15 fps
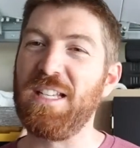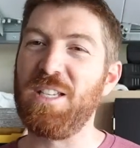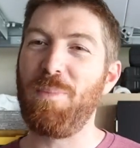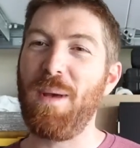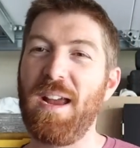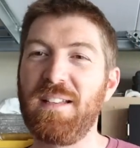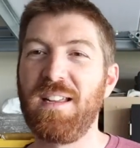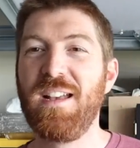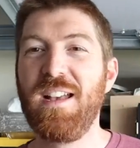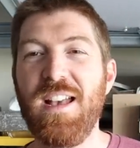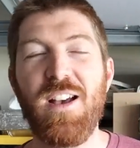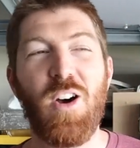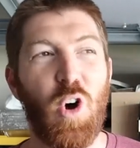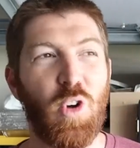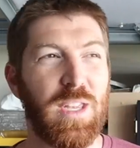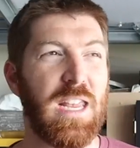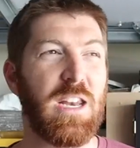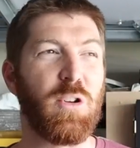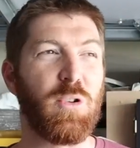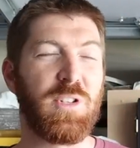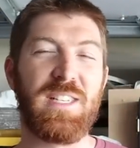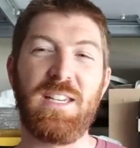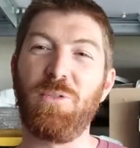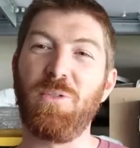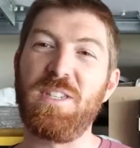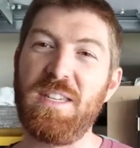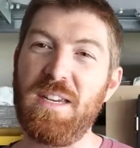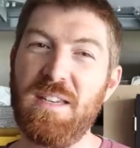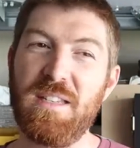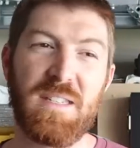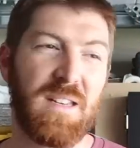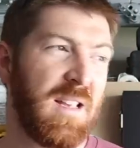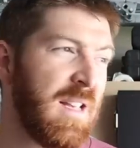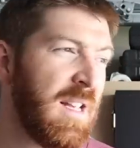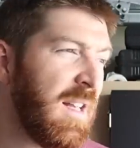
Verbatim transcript: expect, all the idiosyncrasies.